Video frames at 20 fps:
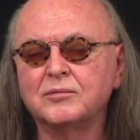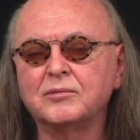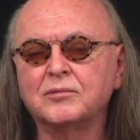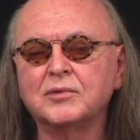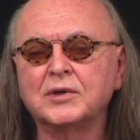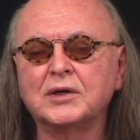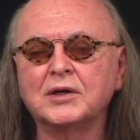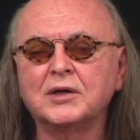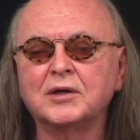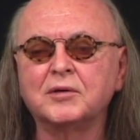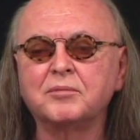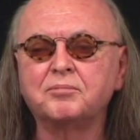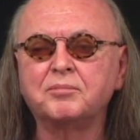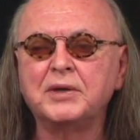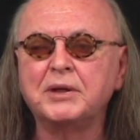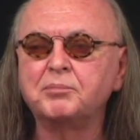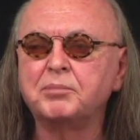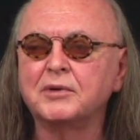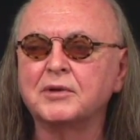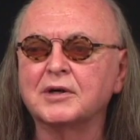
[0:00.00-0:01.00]
where
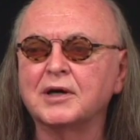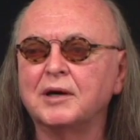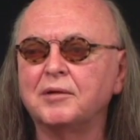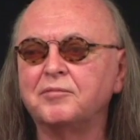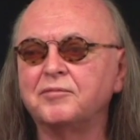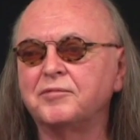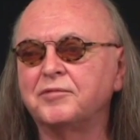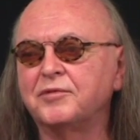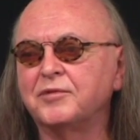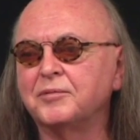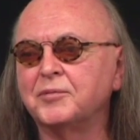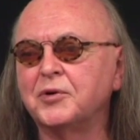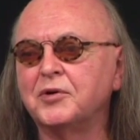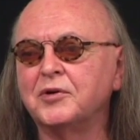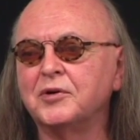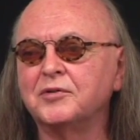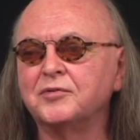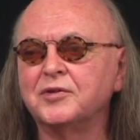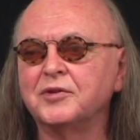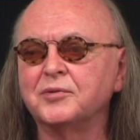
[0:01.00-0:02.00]
people come from
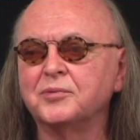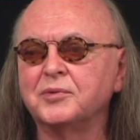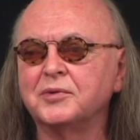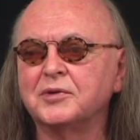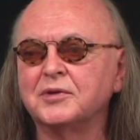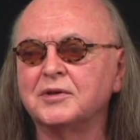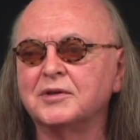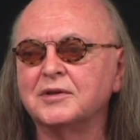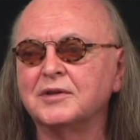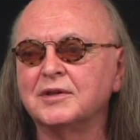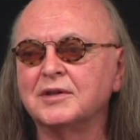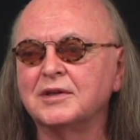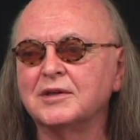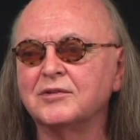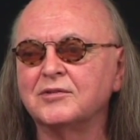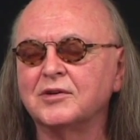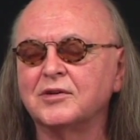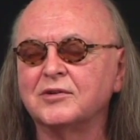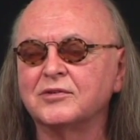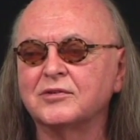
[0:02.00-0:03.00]
all over the world, and
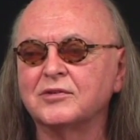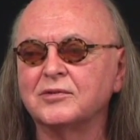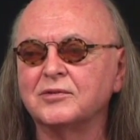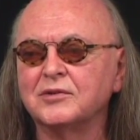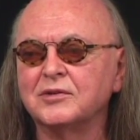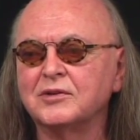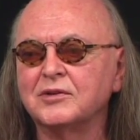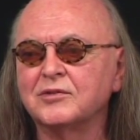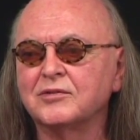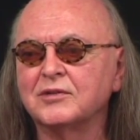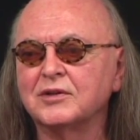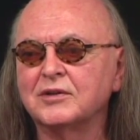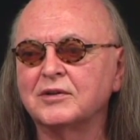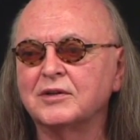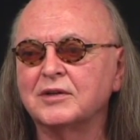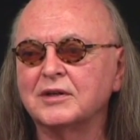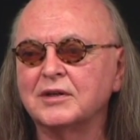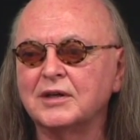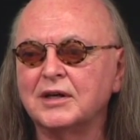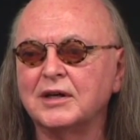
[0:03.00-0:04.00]
there's also just a
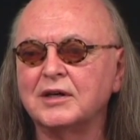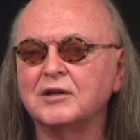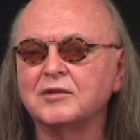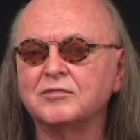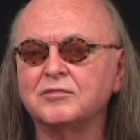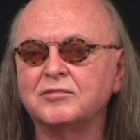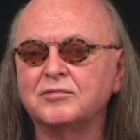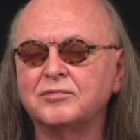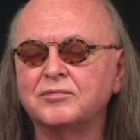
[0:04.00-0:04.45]
kind of